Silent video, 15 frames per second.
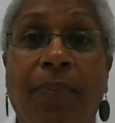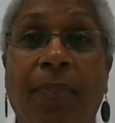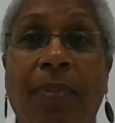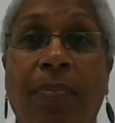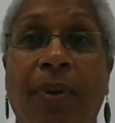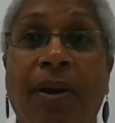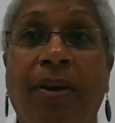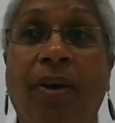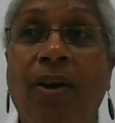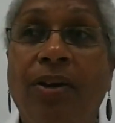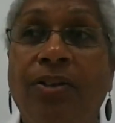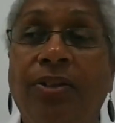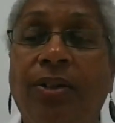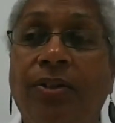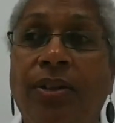But
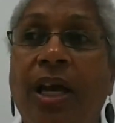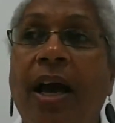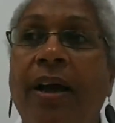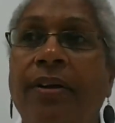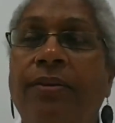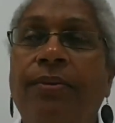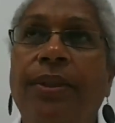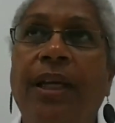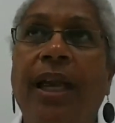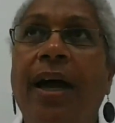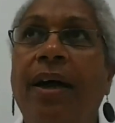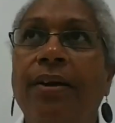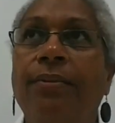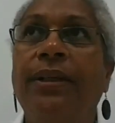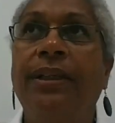also, how do
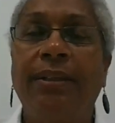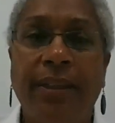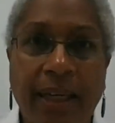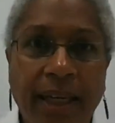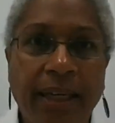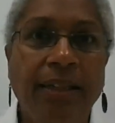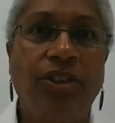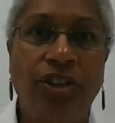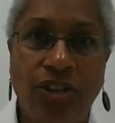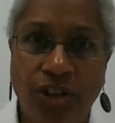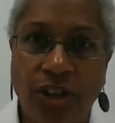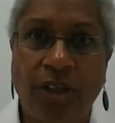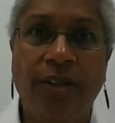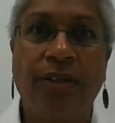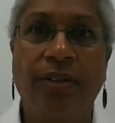we engage
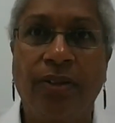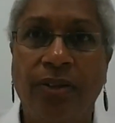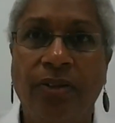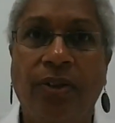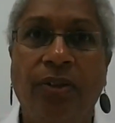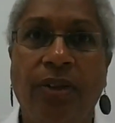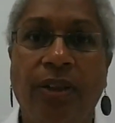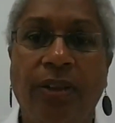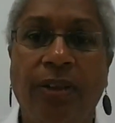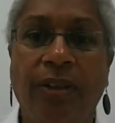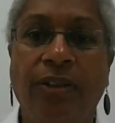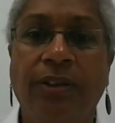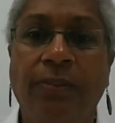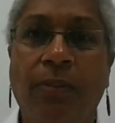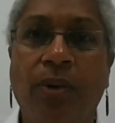each other so that
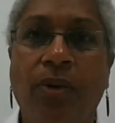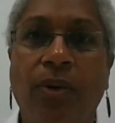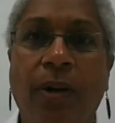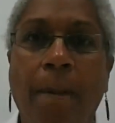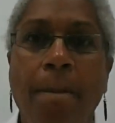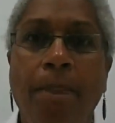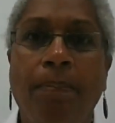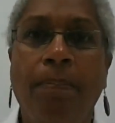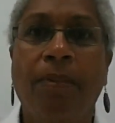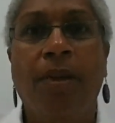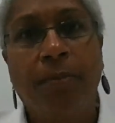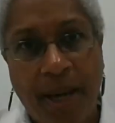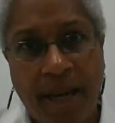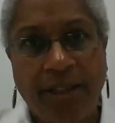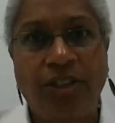there's more
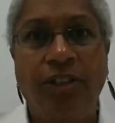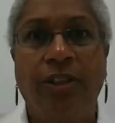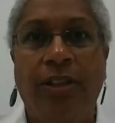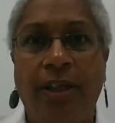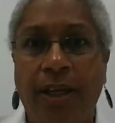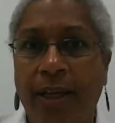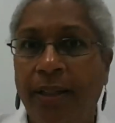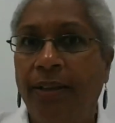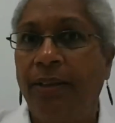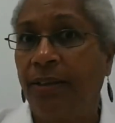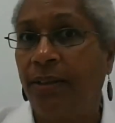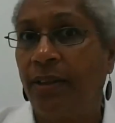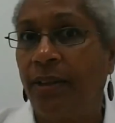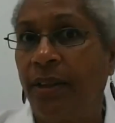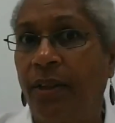compassion and
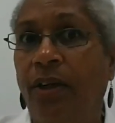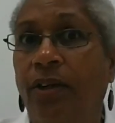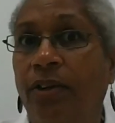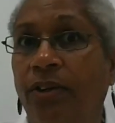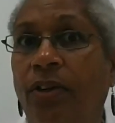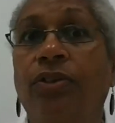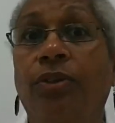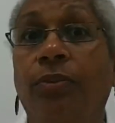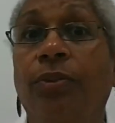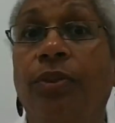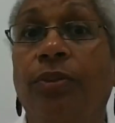kindness in our social